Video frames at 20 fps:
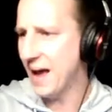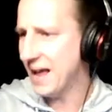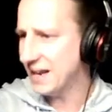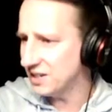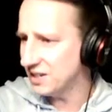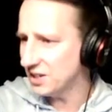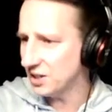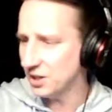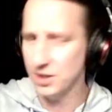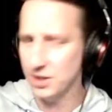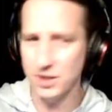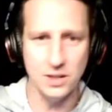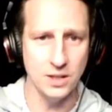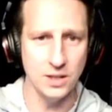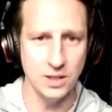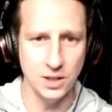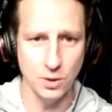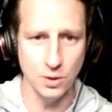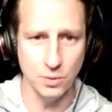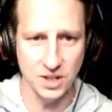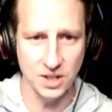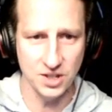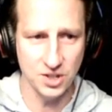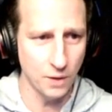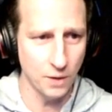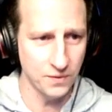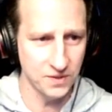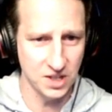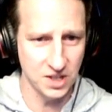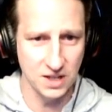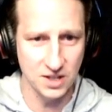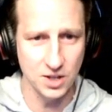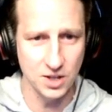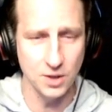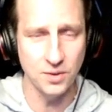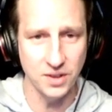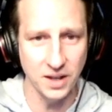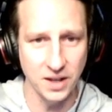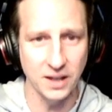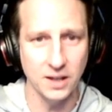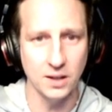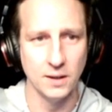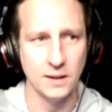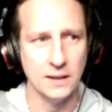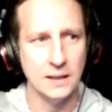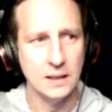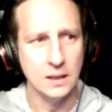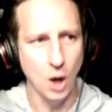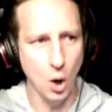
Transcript: You head into this offseason, you think,